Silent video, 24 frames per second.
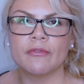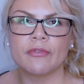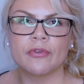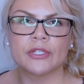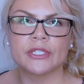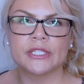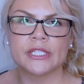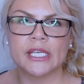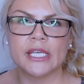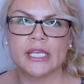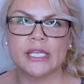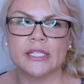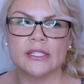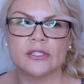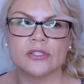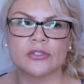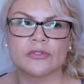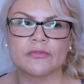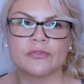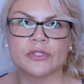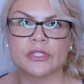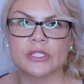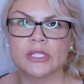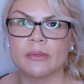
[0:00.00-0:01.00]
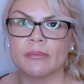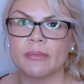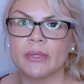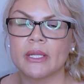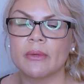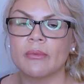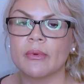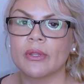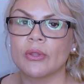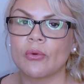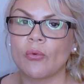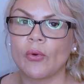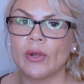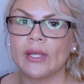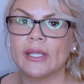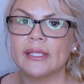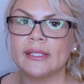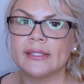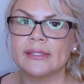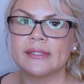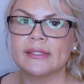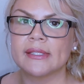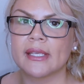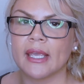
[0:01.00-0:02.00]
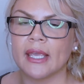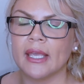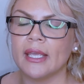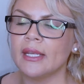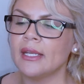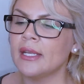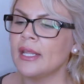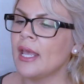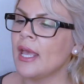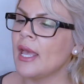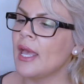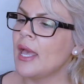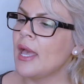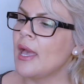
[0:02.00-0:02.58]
for teens or for somebody with oily skin.